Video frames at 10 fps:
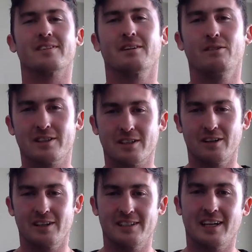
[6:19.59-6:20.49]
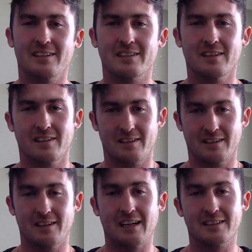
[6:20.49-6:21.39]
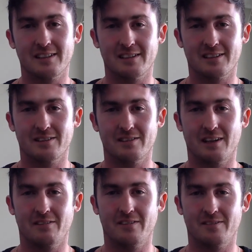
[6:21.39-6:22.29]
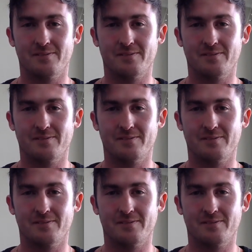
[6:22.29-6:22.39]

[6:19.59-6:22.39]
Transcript: And what's God? He's unconditional love.